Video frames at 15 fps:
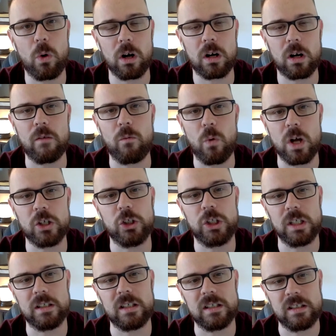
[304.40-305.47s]
work of what
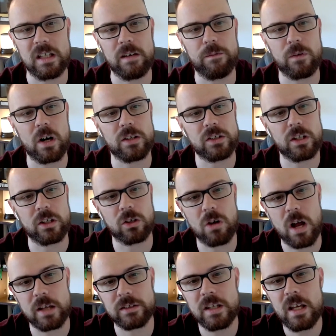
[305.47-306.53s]
Jesus did for us on the
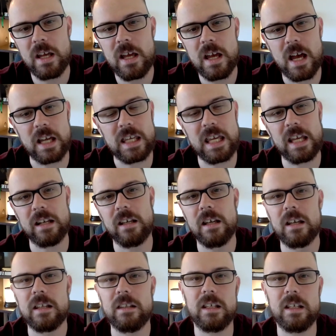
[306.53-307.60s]
cross. Again,
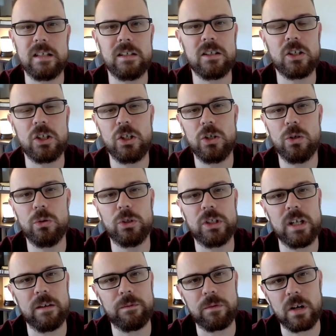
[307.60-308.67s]
this is a huge
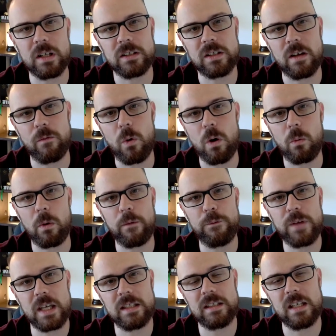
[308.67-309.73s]
difference of what we're
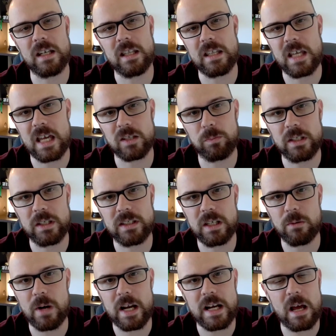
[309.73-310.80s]
facing in the
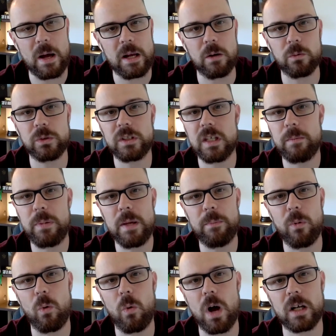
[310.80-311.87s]
SBC right now. I don't see
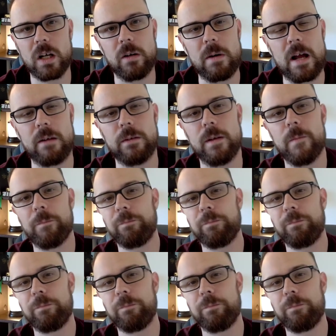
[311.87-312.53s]
people walking around